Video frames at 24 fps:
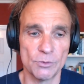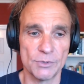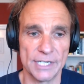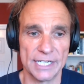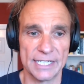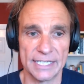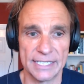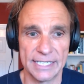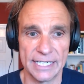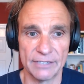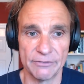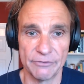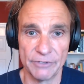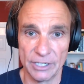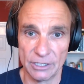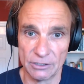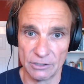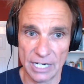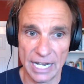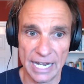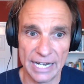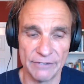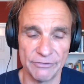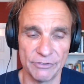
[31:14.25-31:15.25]
As I said, we are
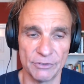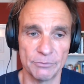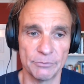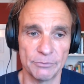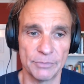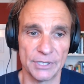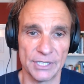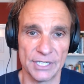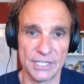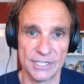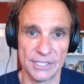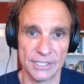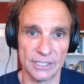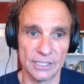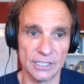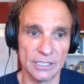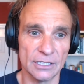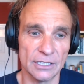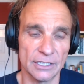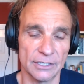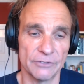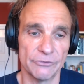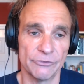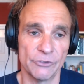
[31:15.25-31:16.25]
live in Brazil,
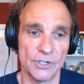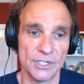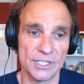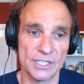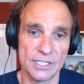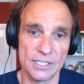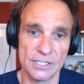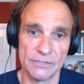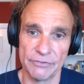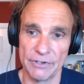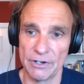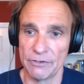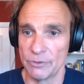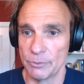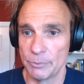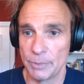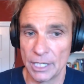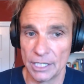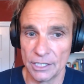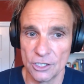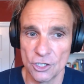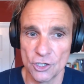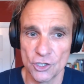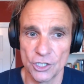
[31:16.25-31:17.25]
and for instance, we have a
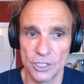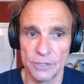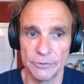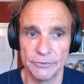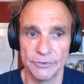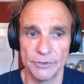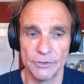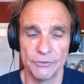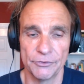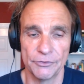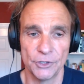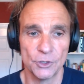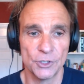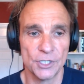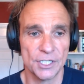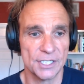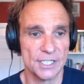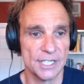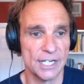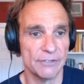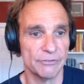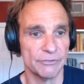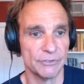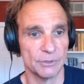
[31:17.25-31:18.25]
partnership with
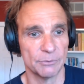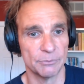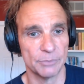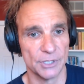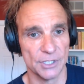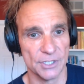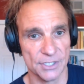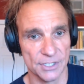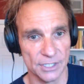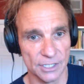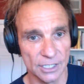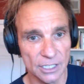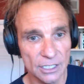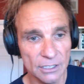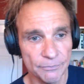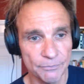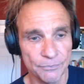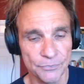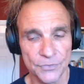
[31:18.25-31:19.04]
UNICEF in Brazil,